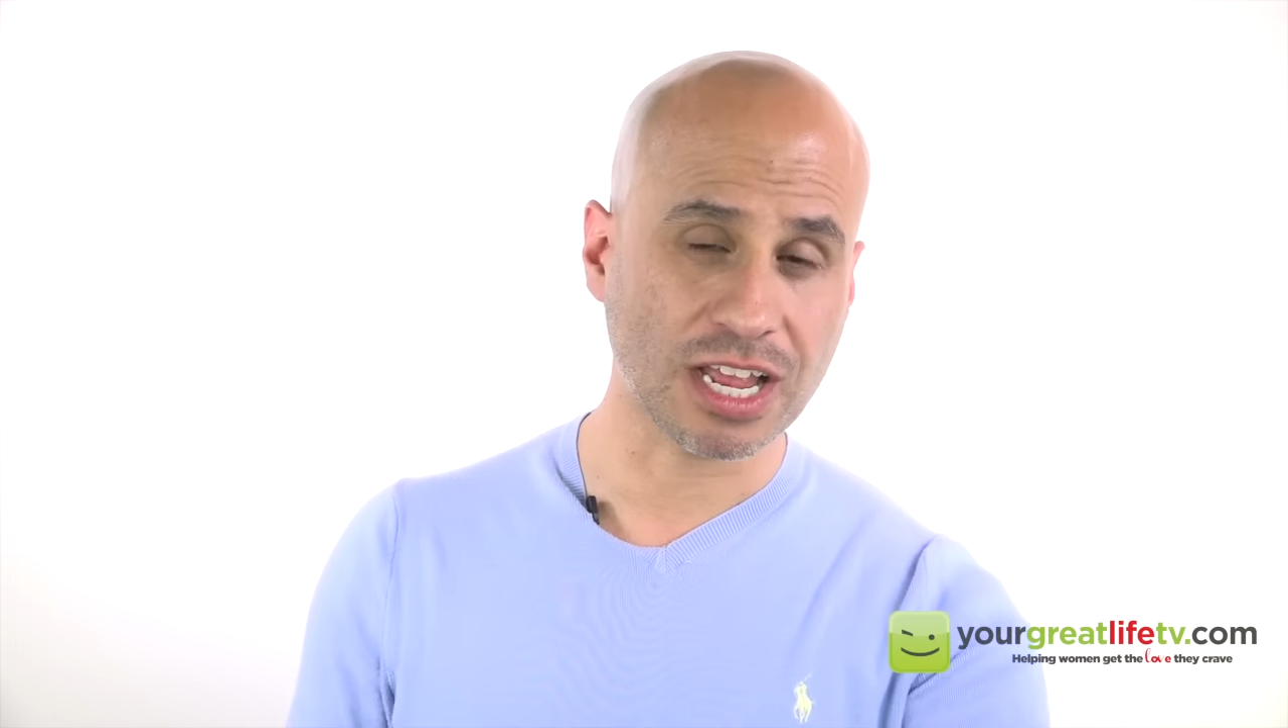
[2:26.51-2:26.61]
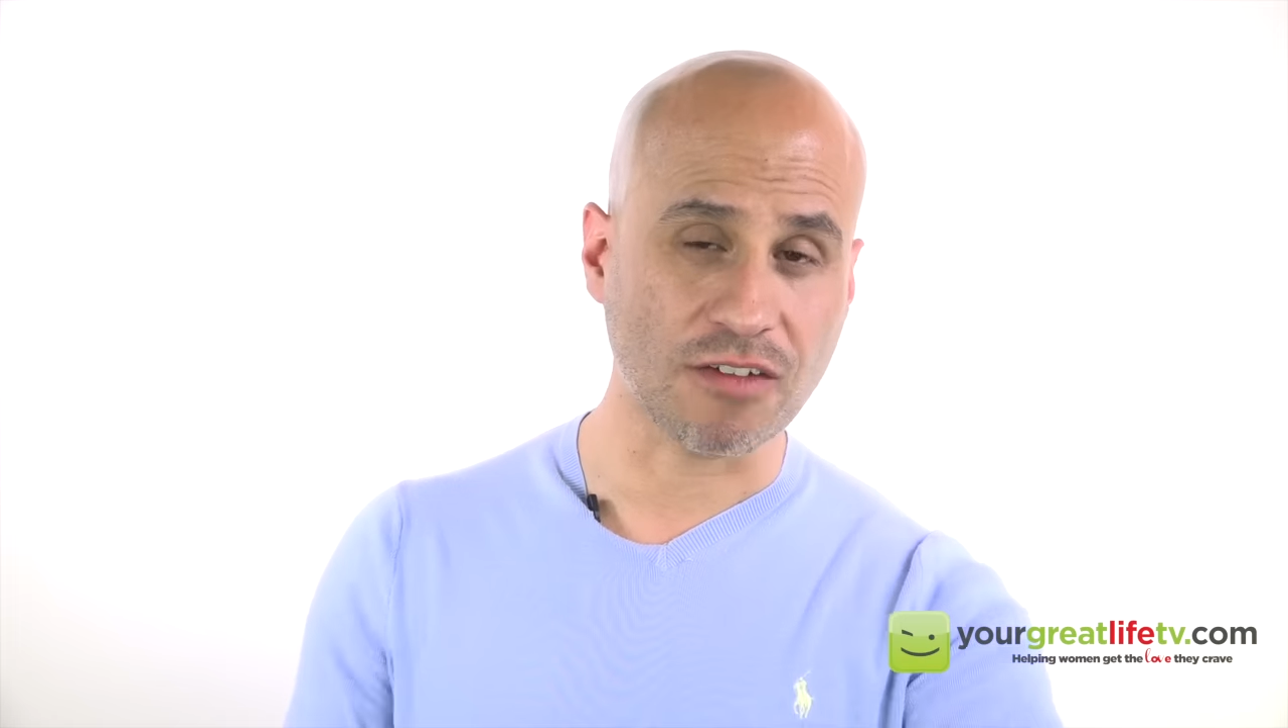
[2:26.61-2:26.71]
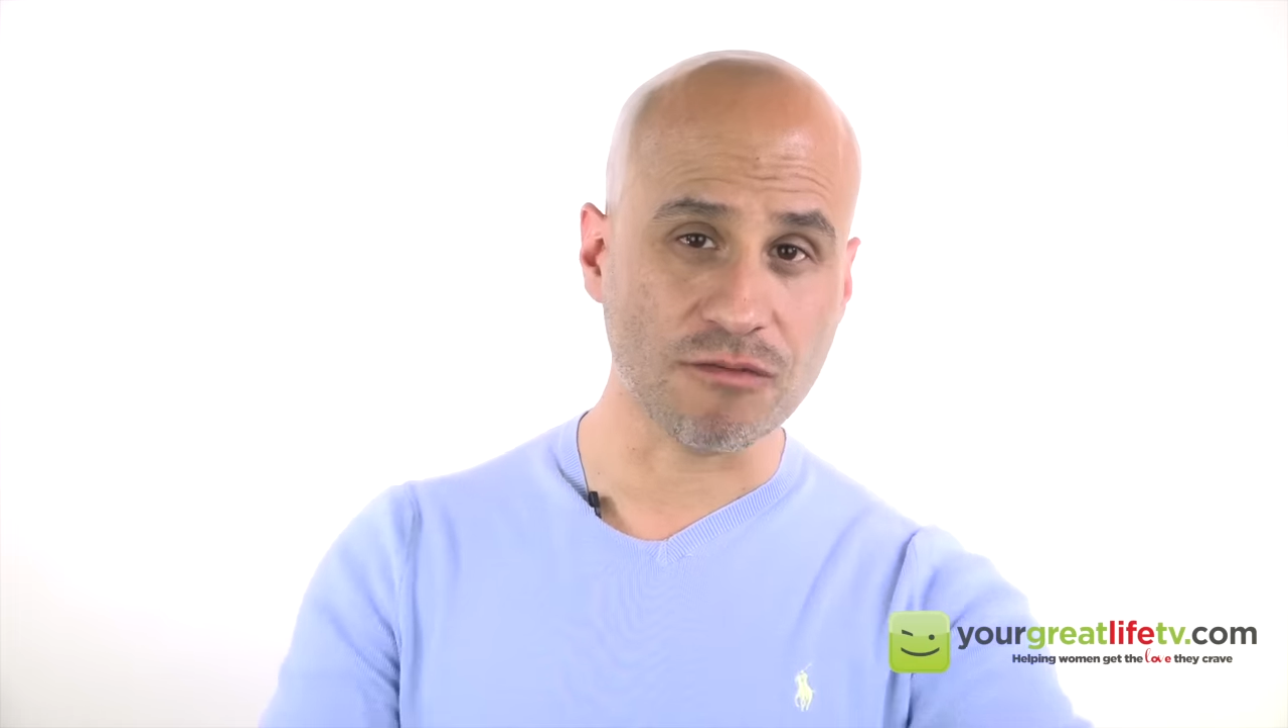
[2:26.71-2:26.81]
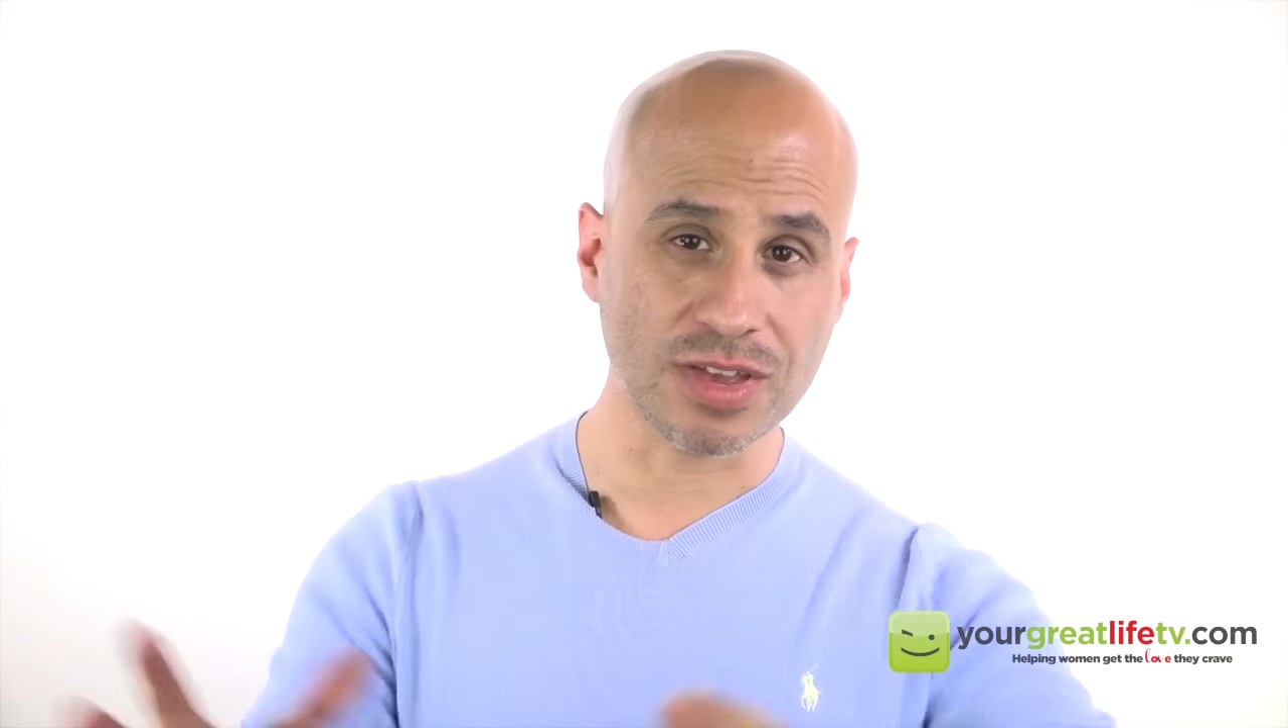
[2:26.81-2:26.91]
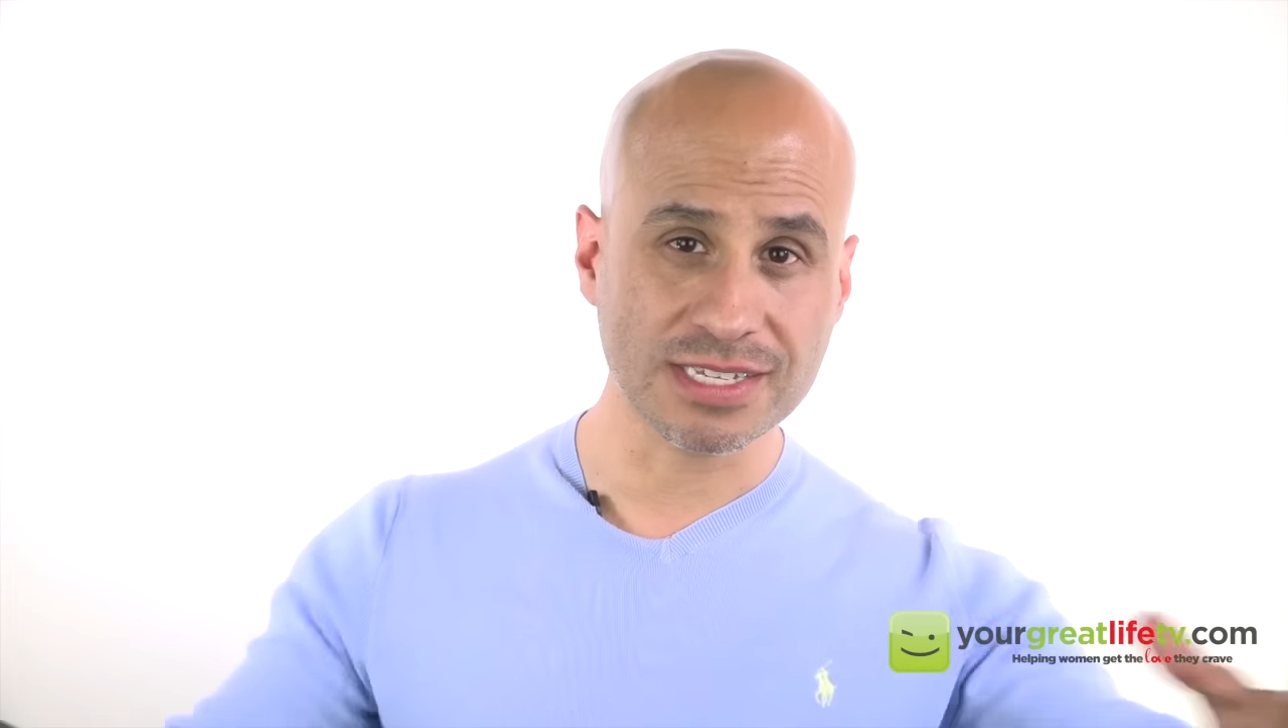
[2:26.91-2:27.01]
and
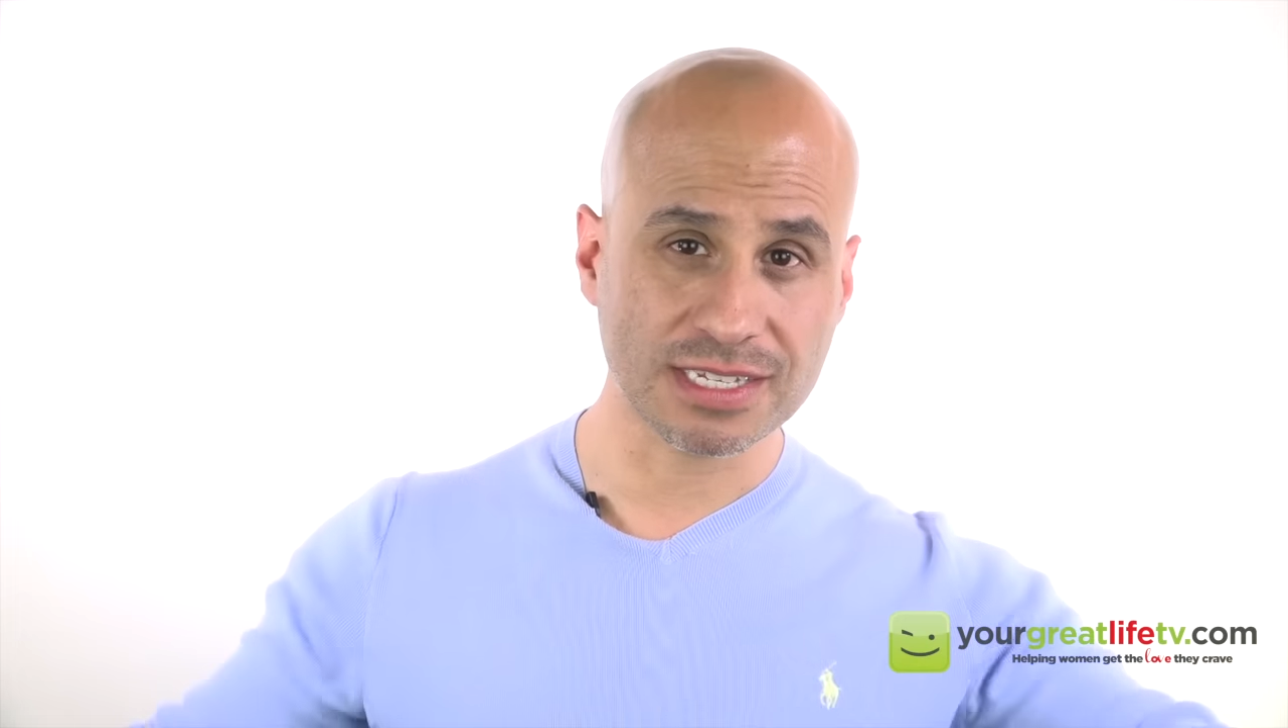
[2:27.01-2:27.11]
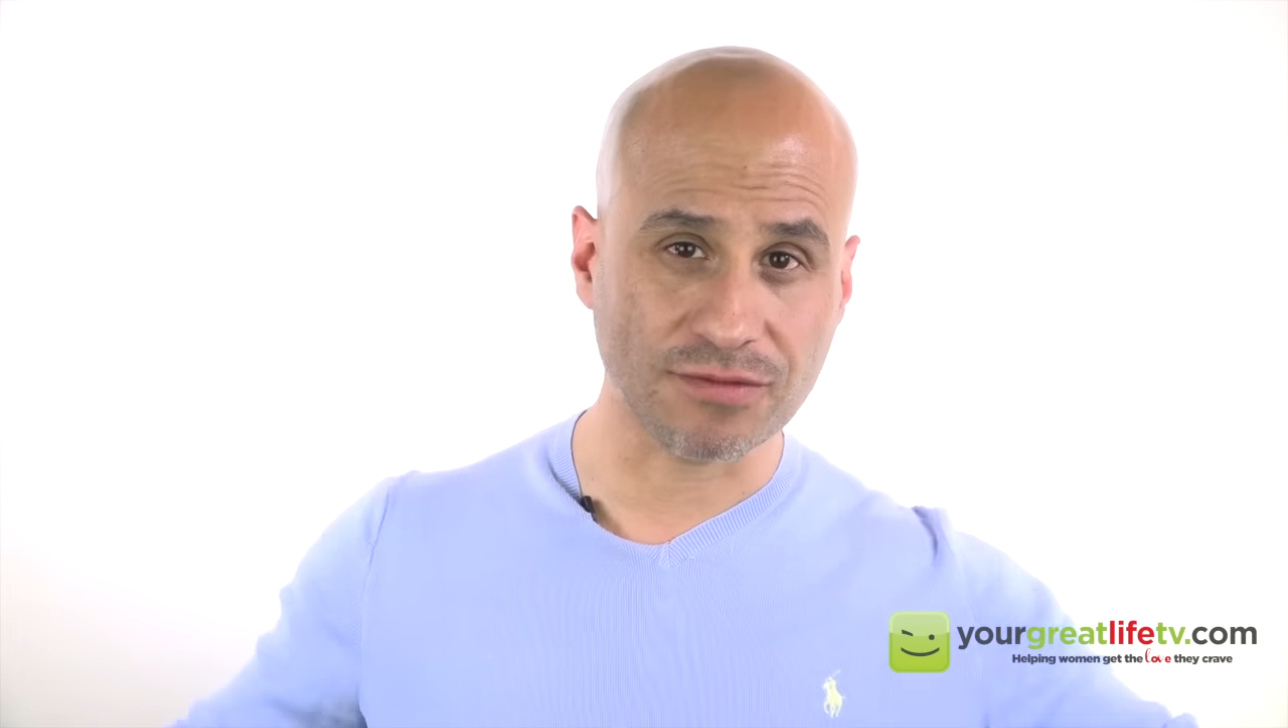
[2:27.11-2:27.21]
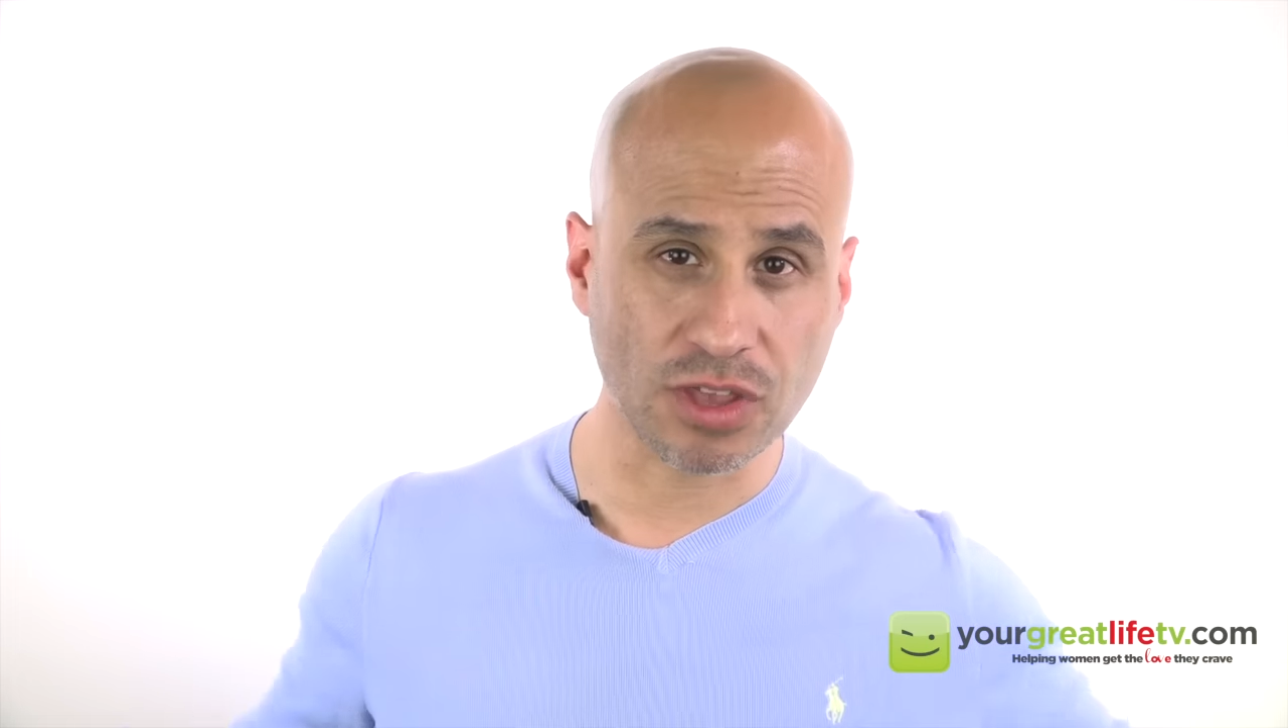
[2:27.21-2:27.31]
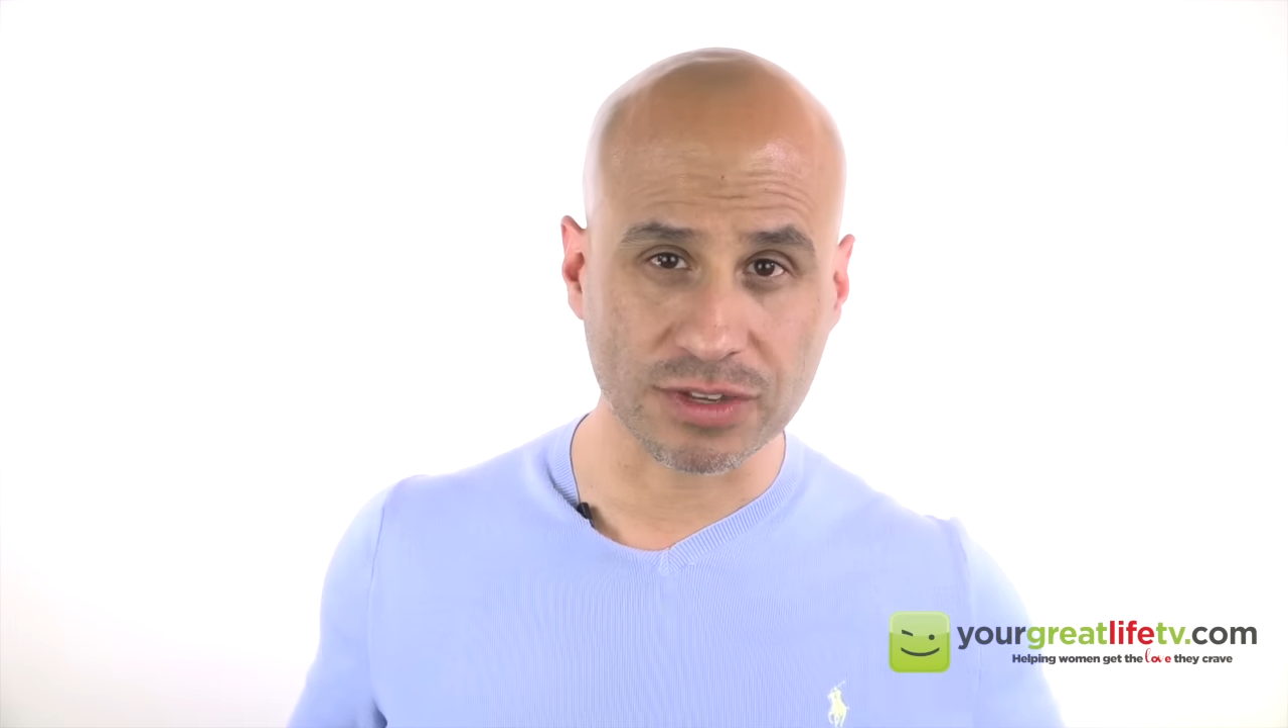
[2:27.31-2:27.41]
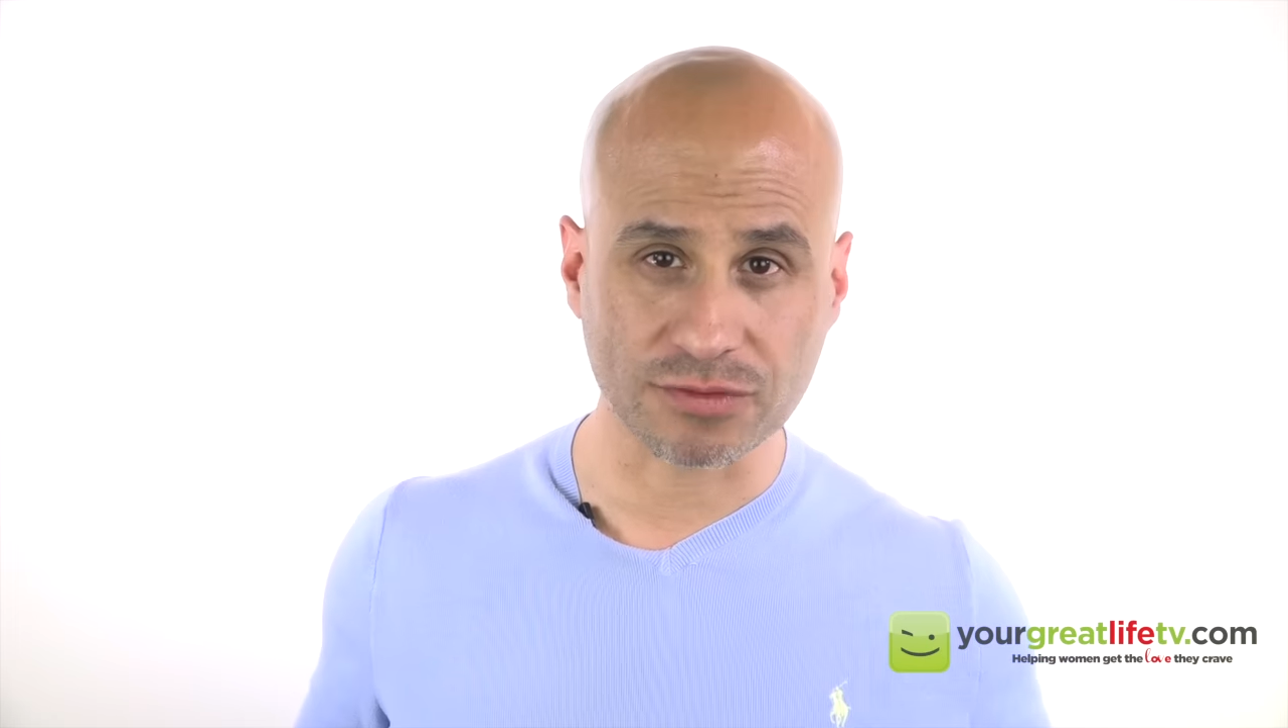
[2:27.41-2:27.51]
convinces
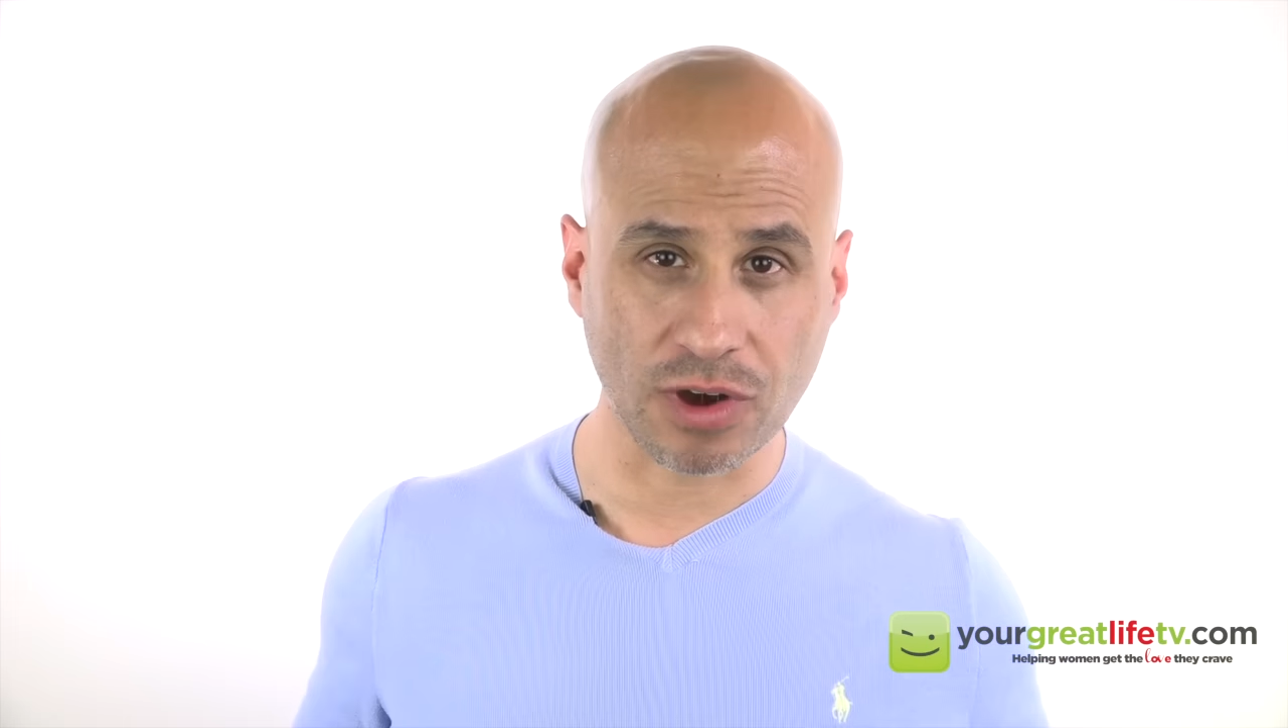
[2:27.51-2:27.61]
a few of his